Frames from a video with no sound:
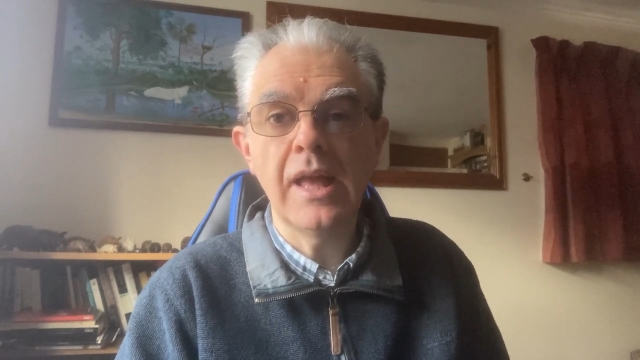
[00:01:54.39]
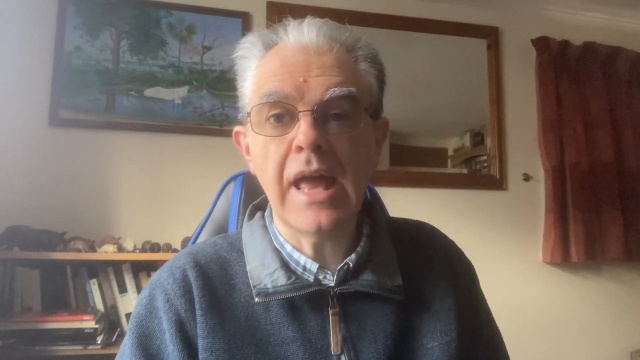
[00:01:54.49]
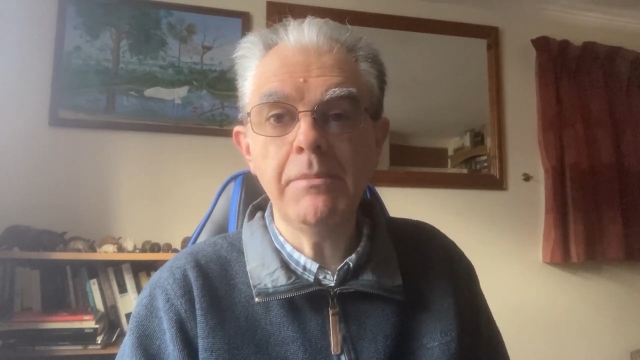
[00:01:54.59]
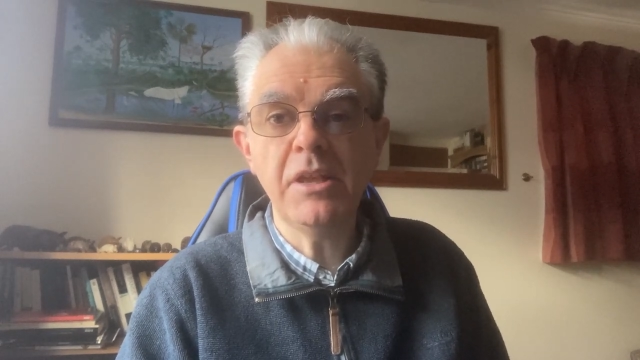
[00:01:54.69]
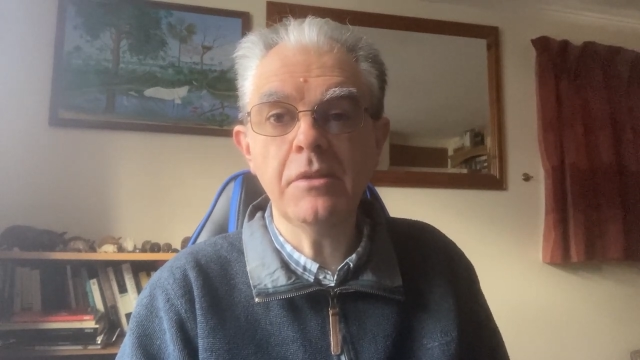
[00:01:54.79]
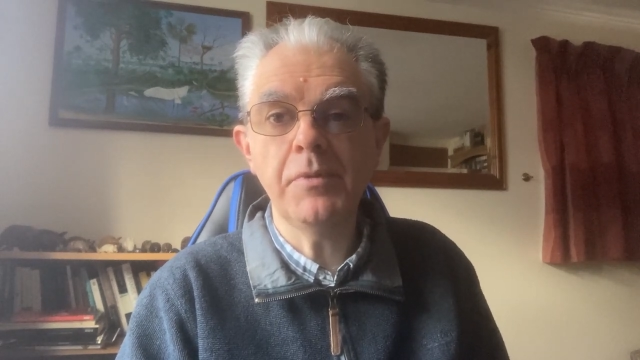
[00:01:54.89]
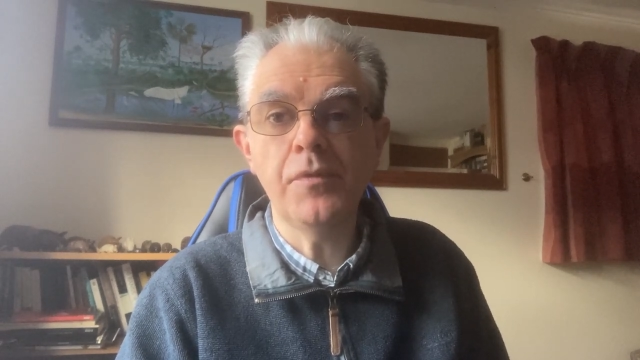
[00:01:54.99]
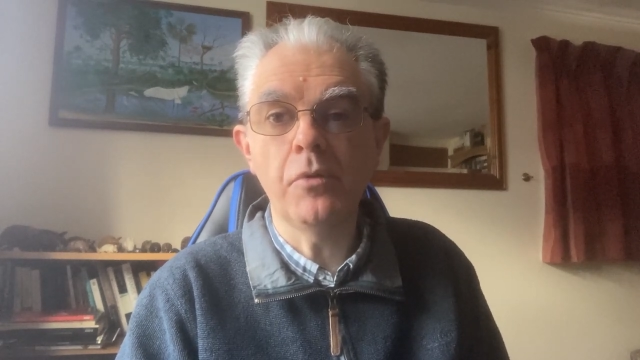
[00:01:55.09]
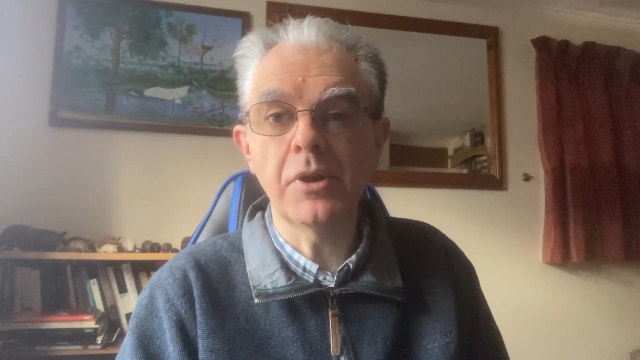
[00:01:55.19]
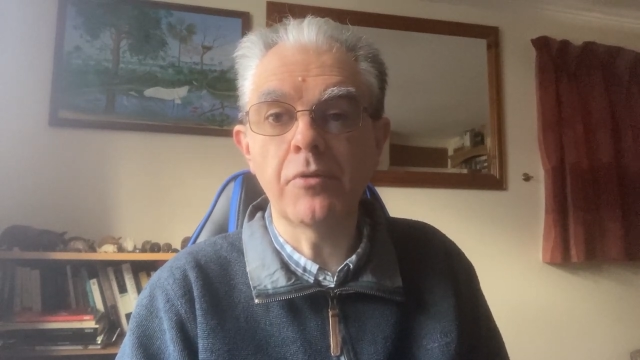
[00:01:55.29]
aiming to
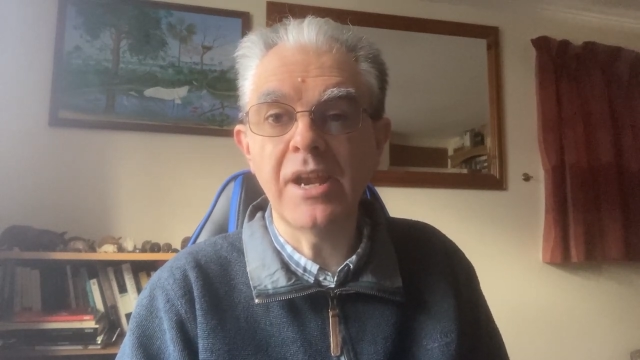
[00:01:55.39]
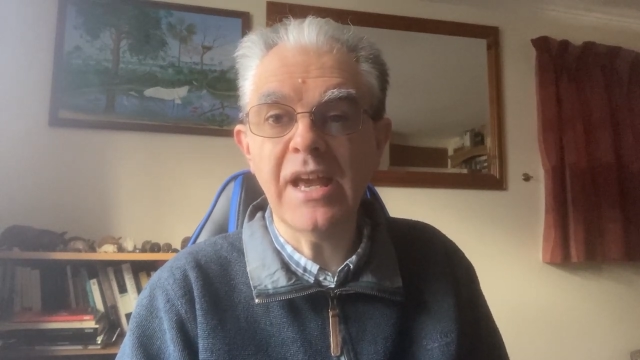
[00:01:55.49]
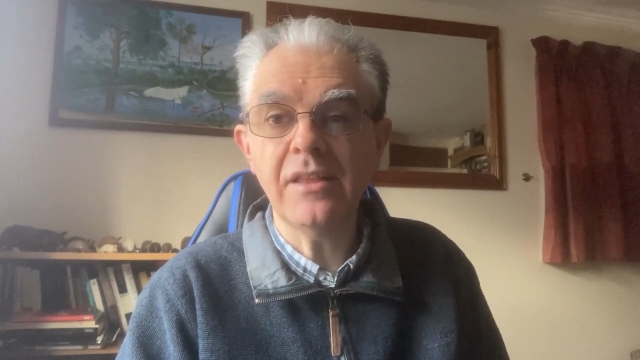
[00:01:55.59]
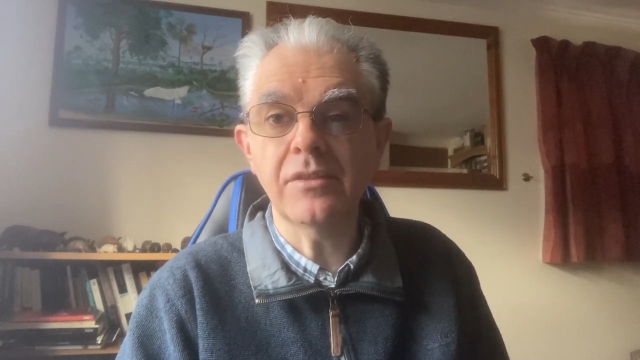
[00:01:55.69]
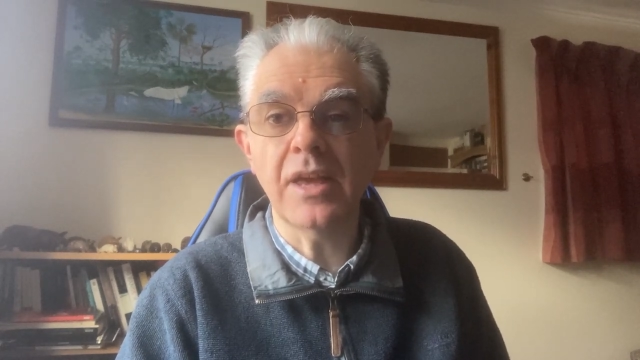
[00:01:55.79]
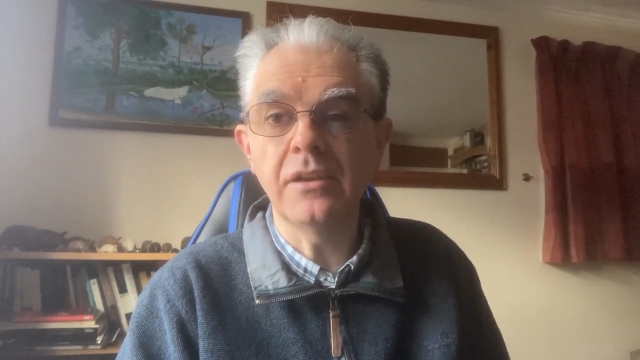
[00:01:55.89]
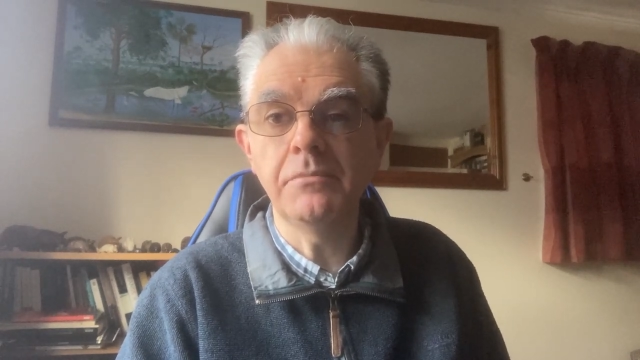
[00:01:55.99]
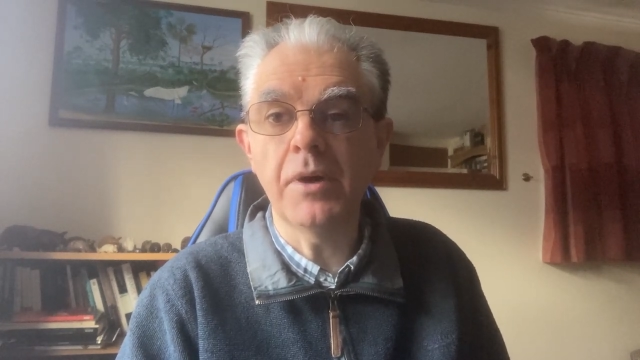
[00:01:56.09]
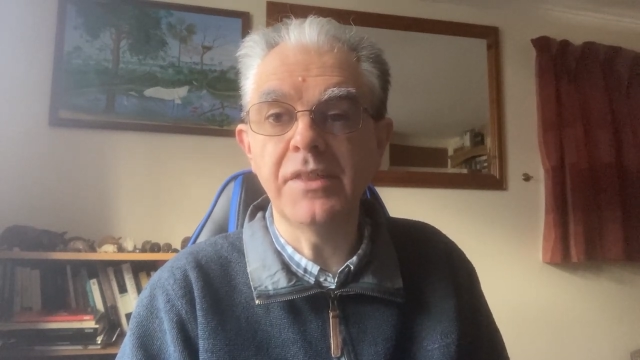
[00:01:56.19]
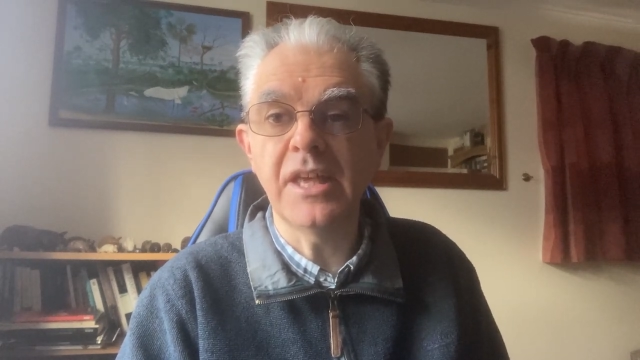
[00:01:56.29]
perform at grade eight
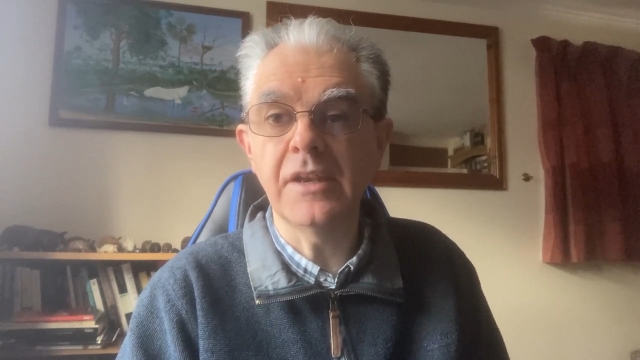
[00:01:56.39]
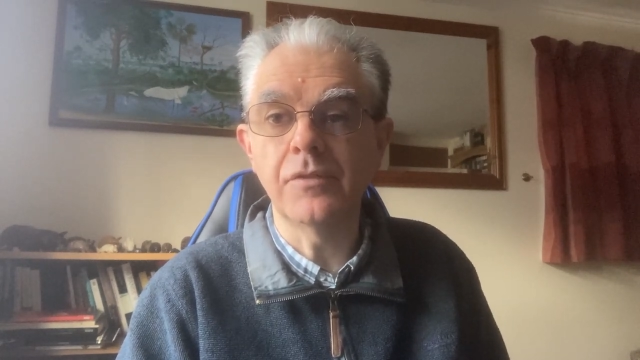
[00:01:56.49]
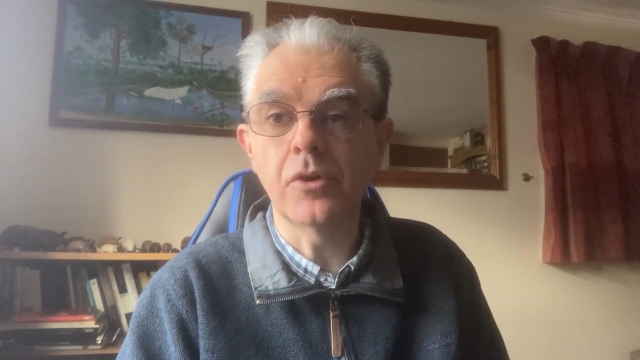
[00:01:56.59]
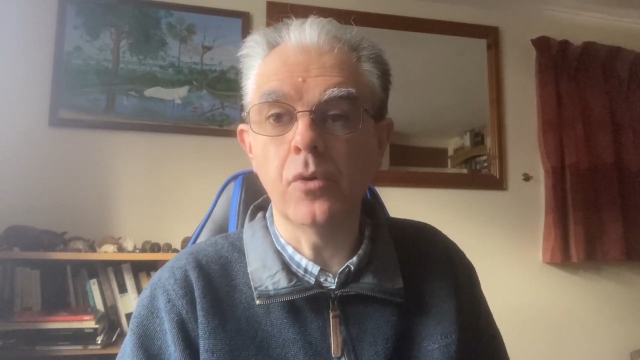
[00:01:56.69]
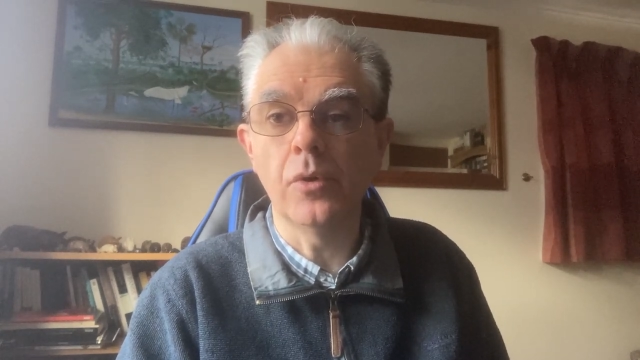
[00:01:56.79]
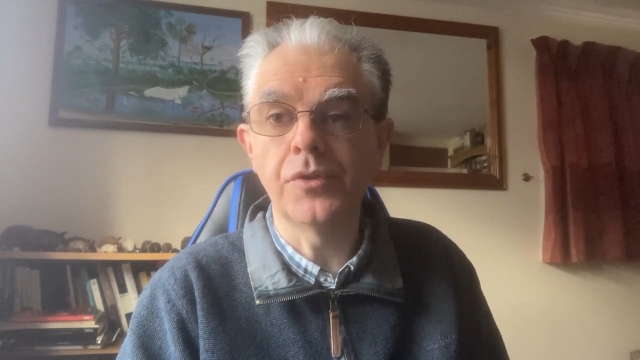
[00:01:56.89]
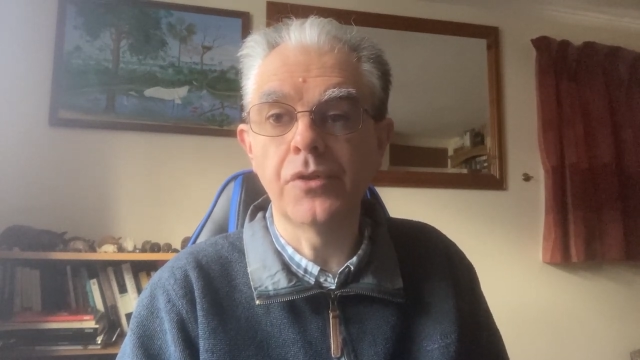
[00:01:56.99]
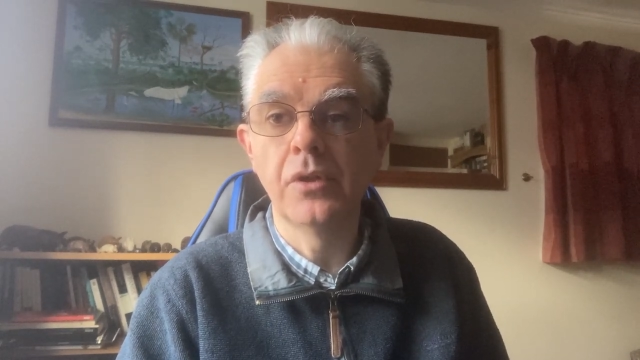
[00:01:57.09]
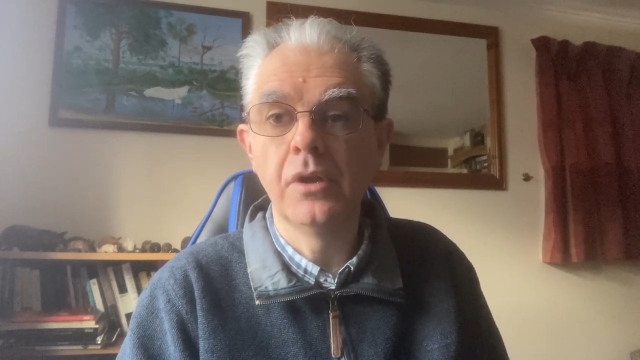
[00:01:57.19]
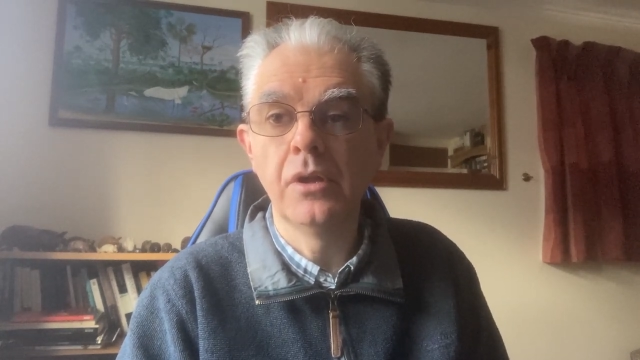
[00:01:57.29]
standard by the end of the course.